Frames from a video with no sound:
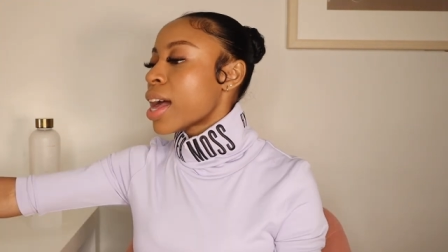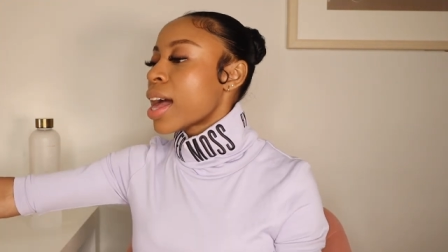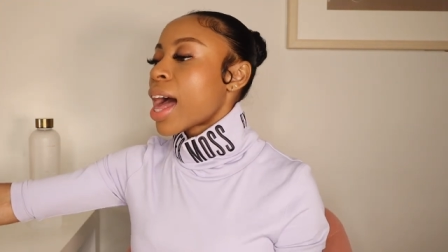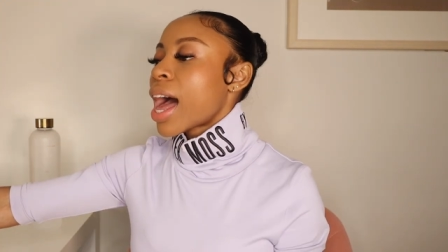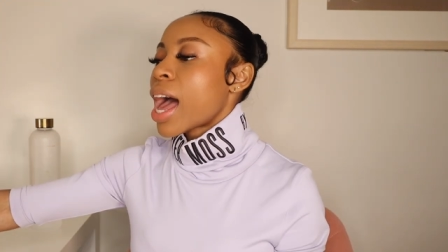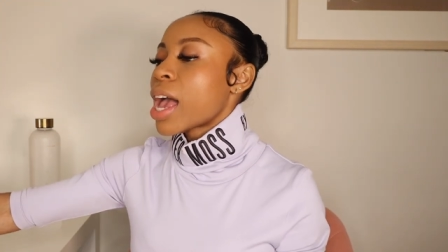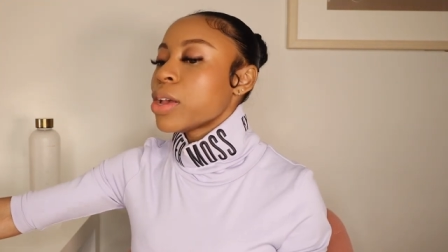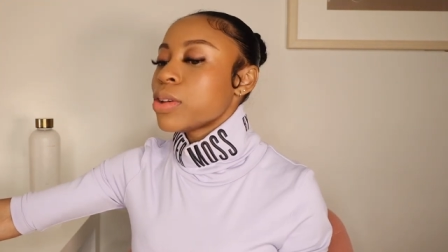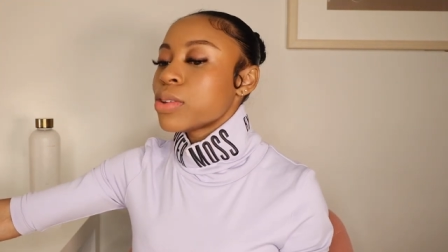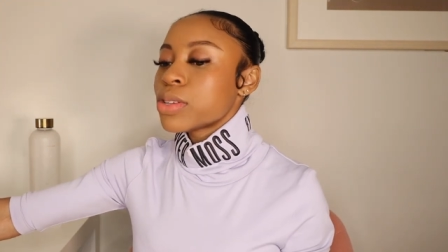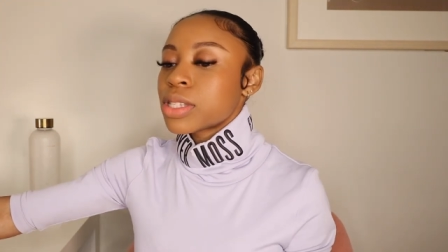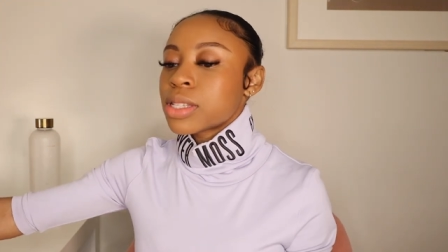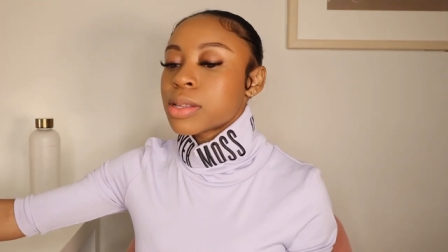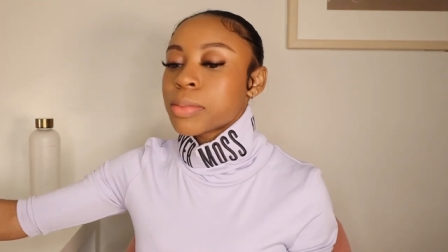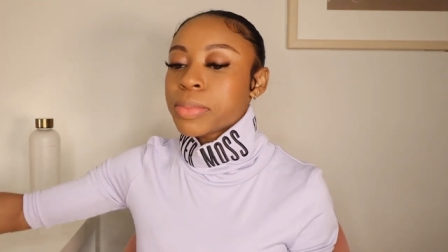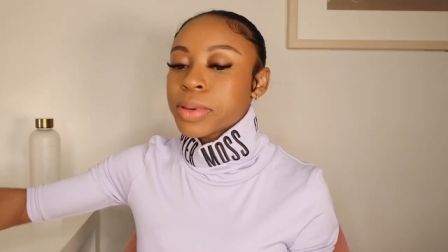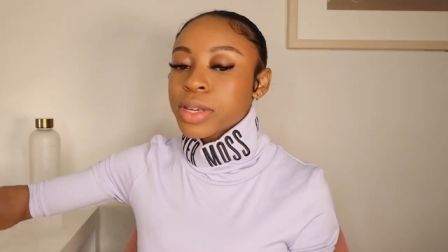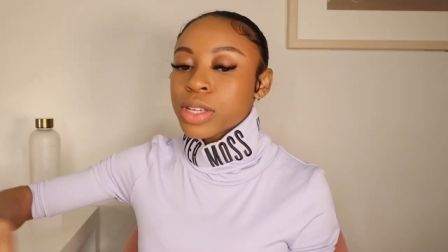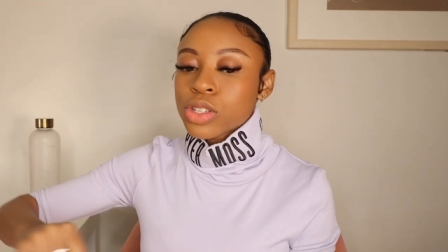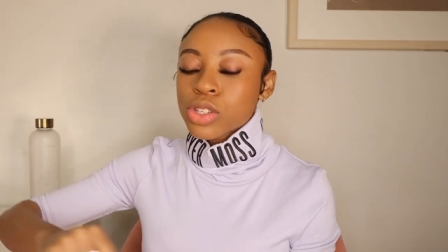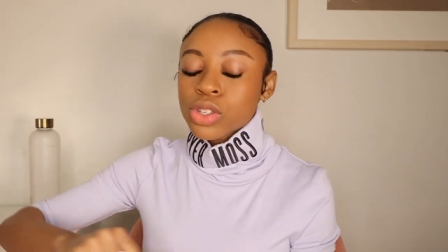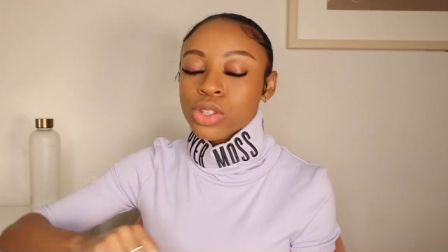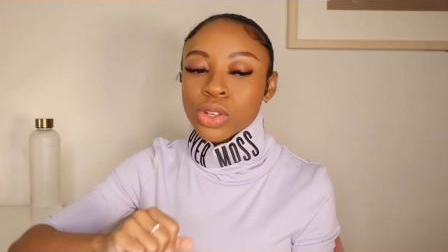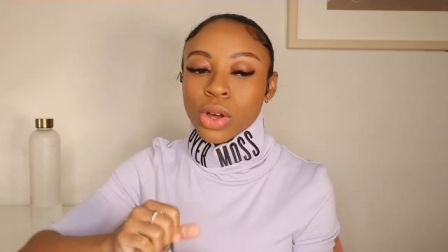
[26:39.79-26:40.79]
I used to
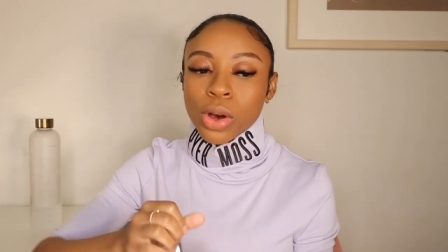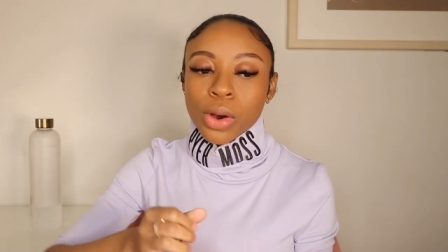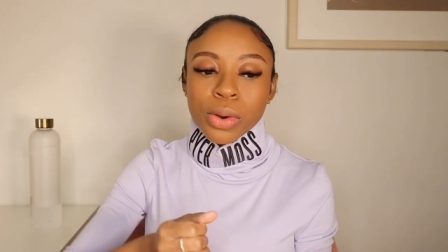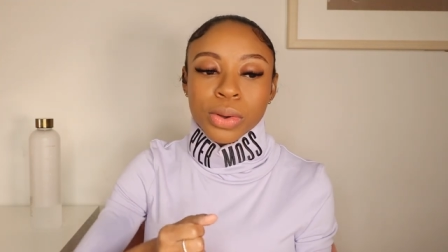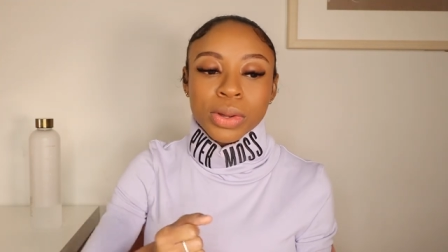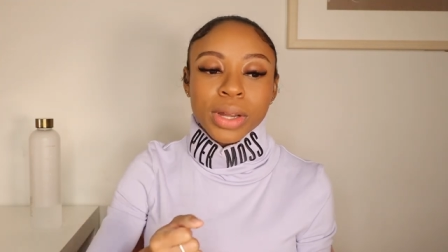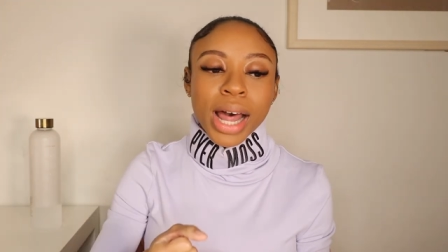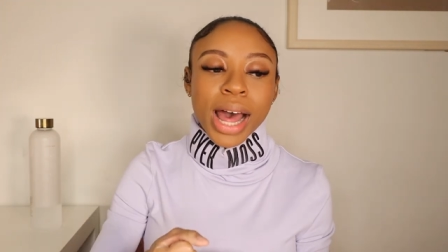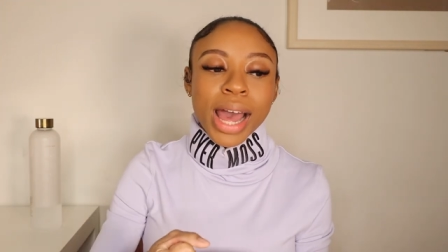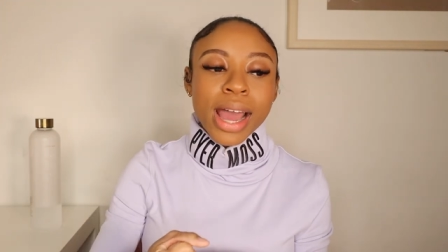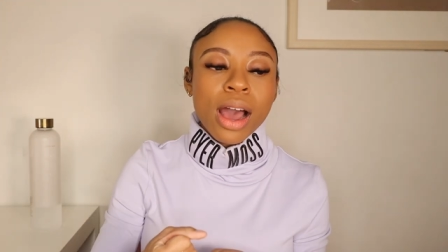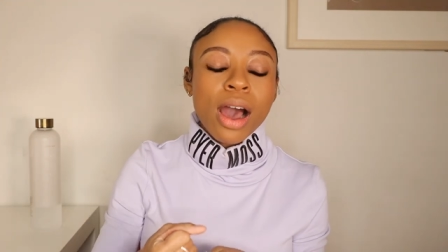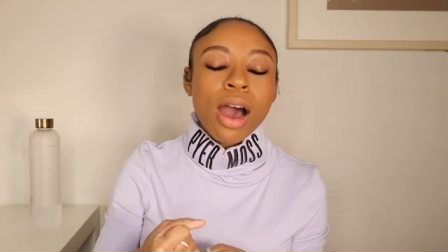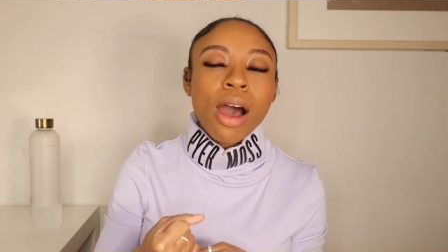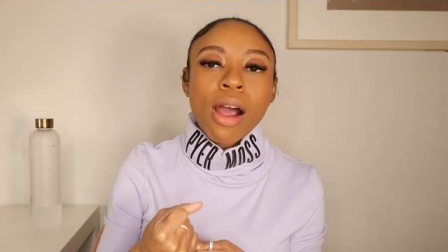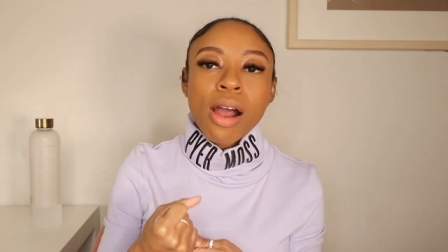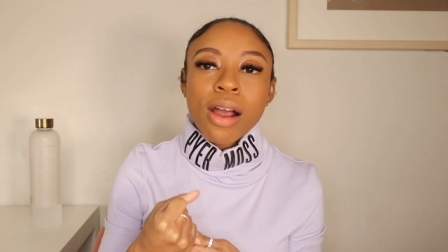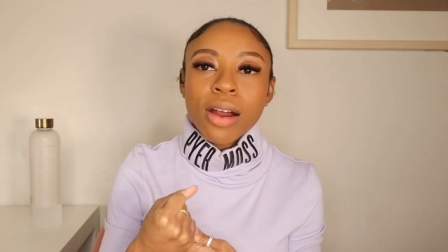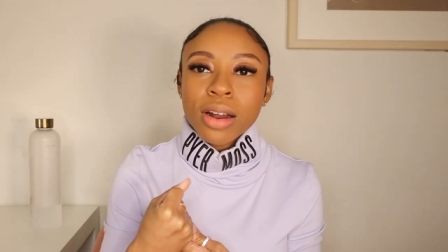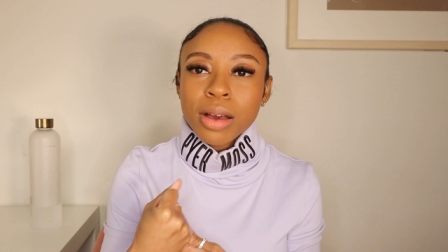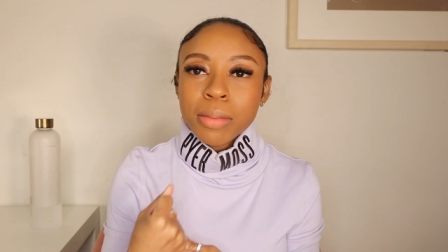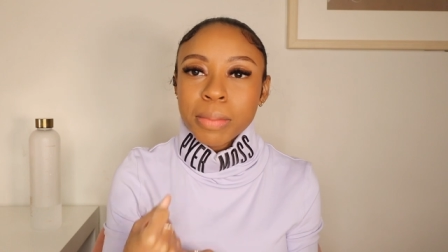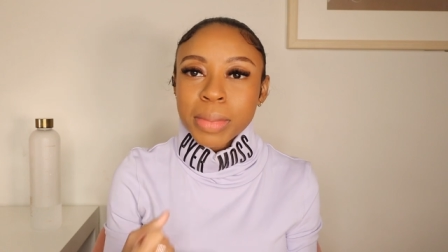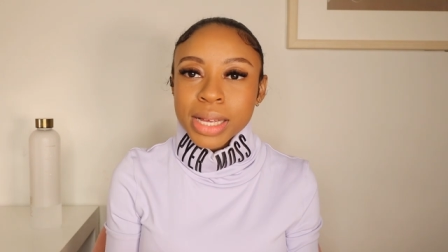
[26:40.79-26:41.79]
be so like
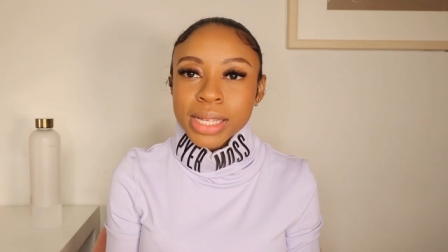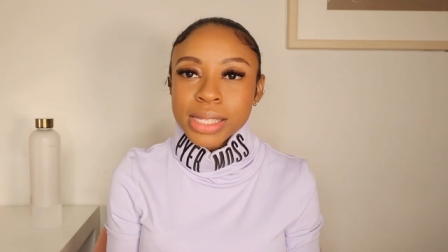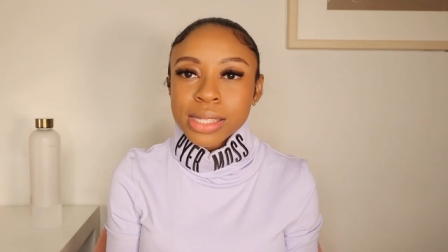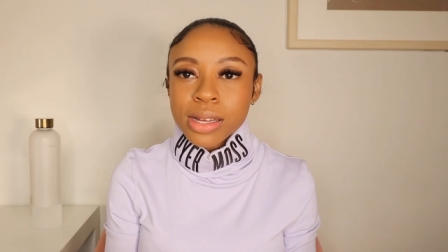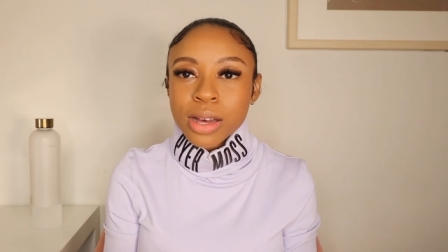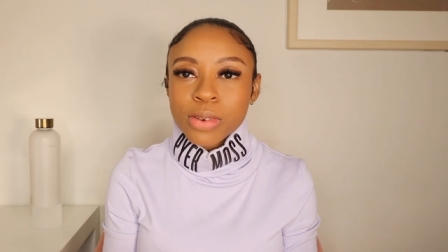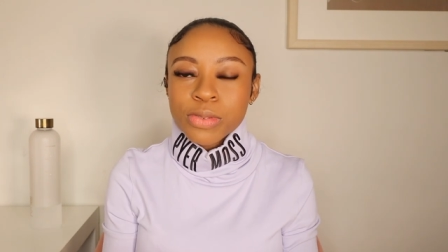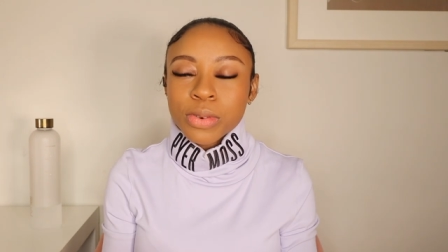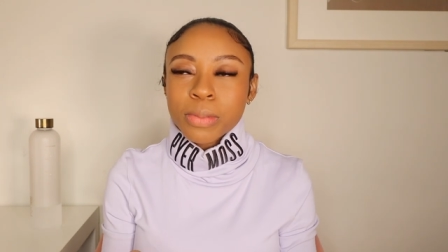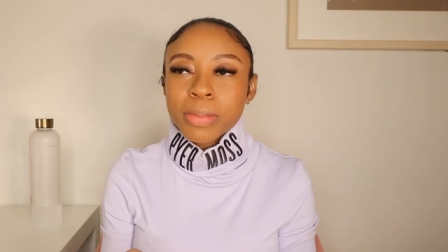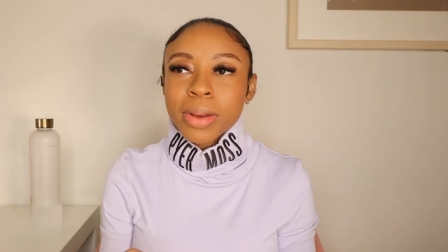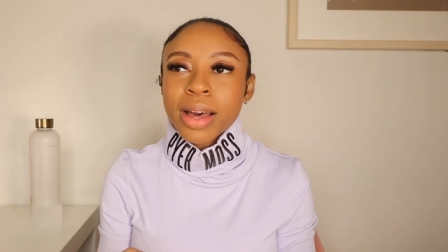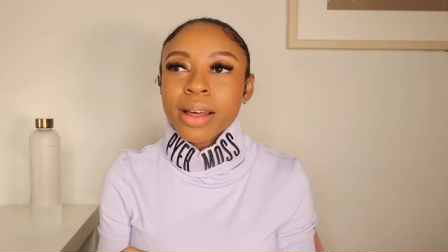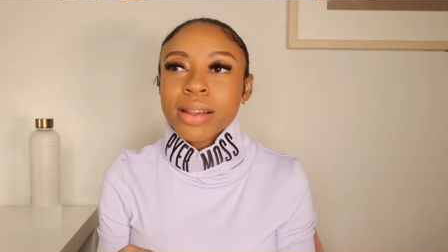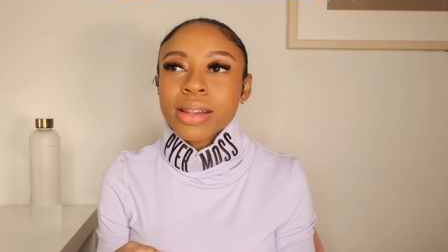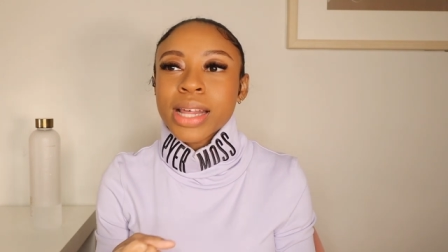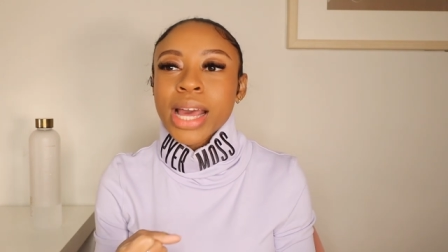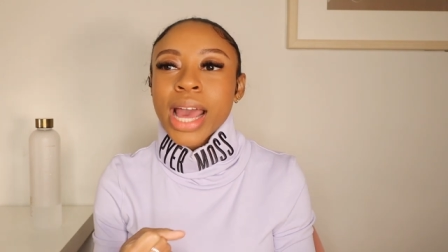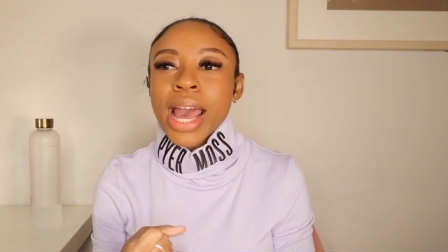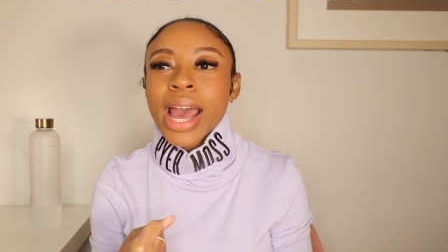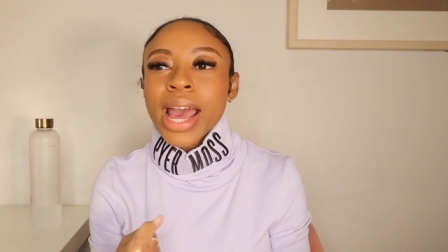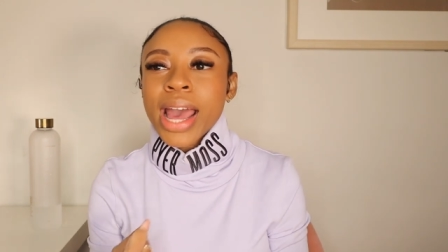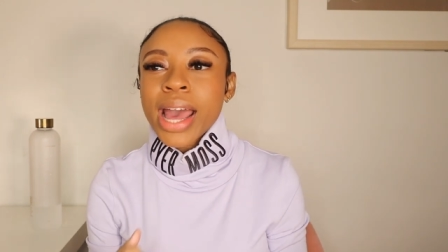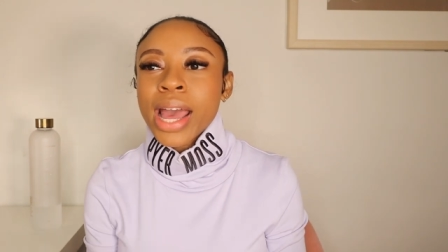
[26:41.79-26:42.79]
hard on myself about
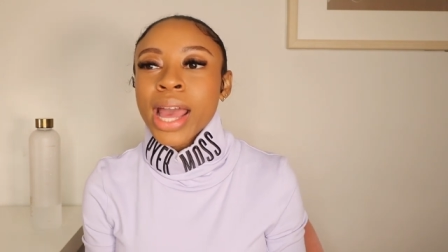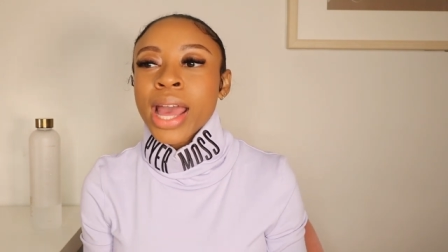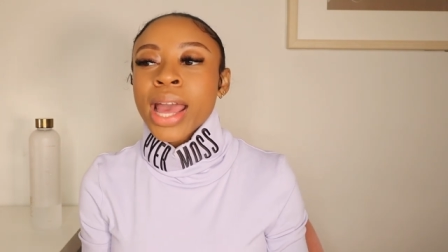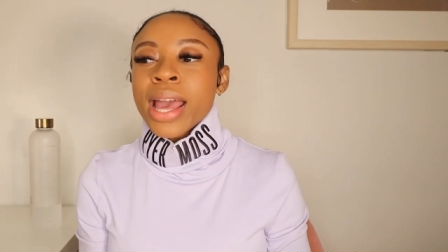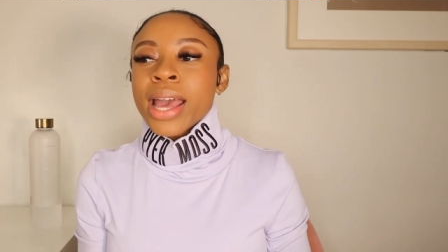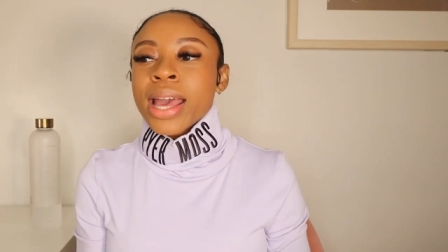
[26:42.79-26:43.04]
that